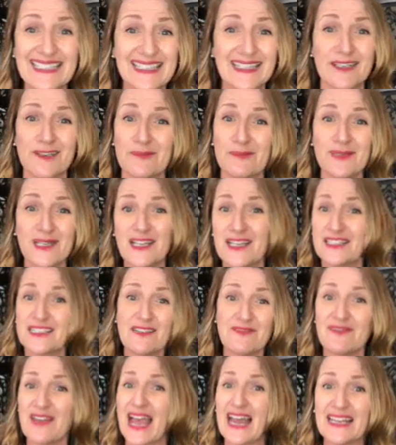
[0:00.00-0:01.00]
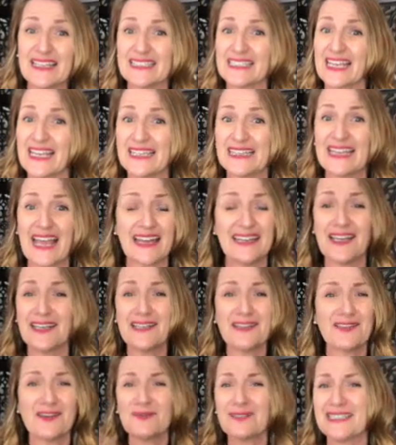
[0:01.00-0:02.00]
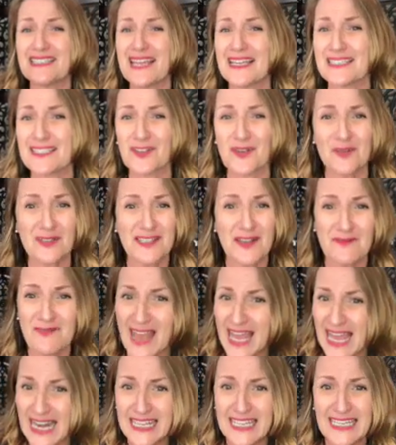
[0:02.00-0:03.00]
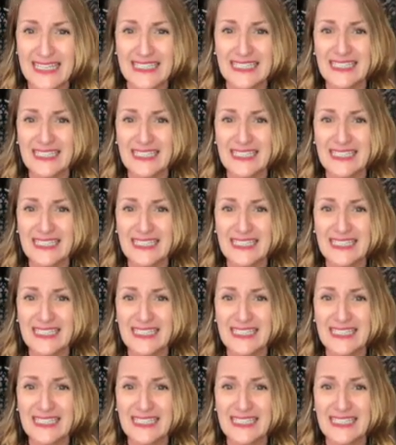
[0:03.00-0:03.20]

them to validate that none of those test scores are valid.